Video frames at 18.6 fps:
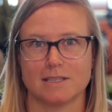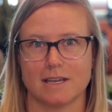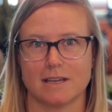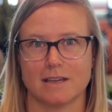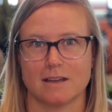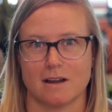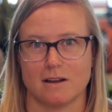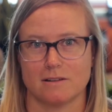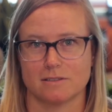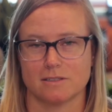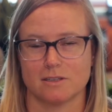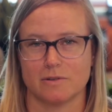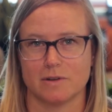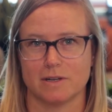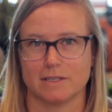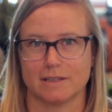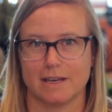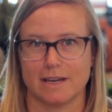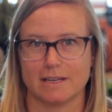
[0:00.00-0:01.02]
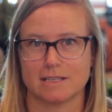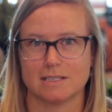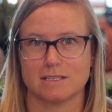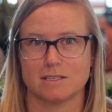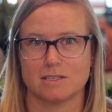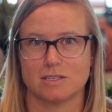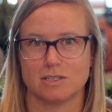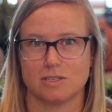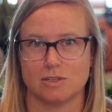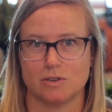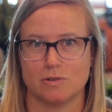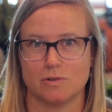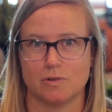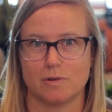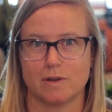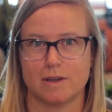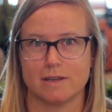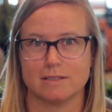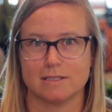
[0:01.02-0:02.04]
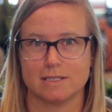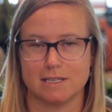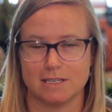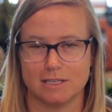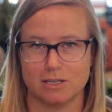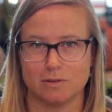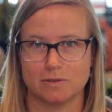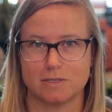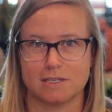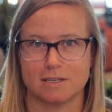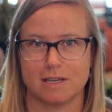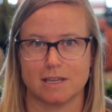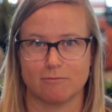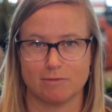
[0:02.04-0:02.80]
they can also elect to continue to